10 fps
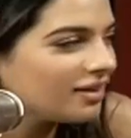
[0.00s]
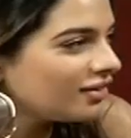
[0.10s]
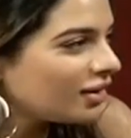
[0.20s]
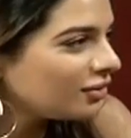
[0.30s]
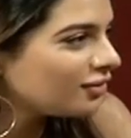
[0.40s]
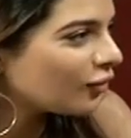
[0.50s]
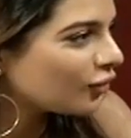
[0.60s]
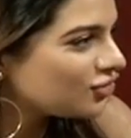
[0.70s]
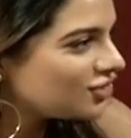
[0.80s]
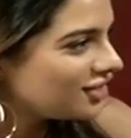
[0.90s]
even how the
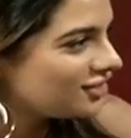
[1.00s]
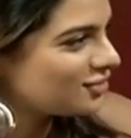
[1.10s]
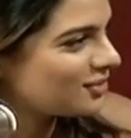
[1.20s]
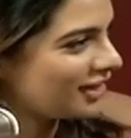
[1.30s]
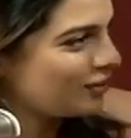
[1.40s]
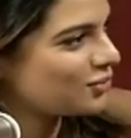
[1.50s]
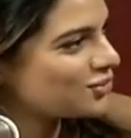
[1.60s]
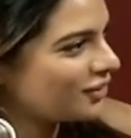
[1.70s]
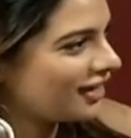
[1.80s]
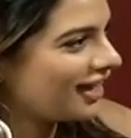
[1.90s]
voice changes when it goes
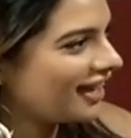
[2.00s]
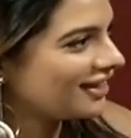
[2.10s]
on.